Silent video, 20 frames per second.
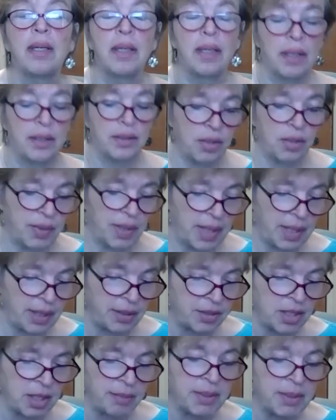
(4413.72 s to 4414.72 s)
That's so
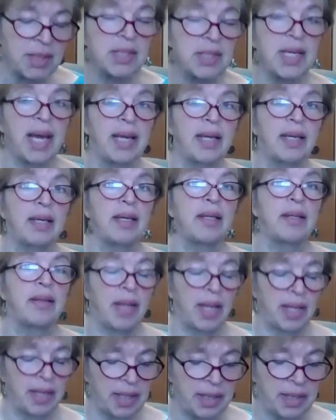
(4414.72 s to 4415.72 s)
here's the mistake
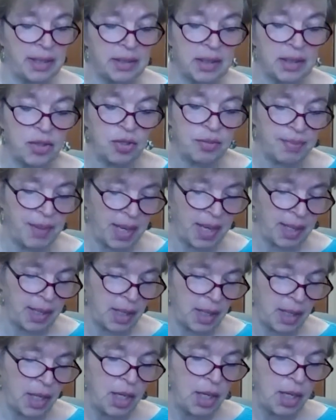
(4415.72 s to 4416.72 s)
that East could
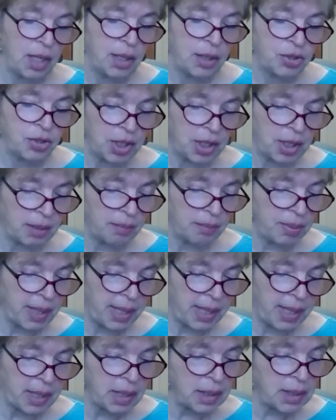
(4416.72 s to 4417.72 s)
make. She could
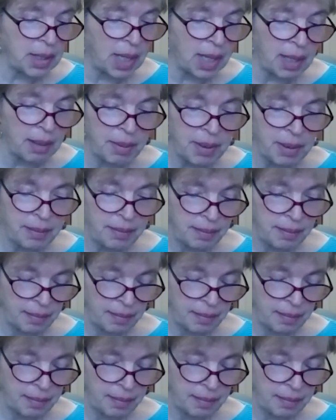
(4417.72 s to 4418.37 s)
play a club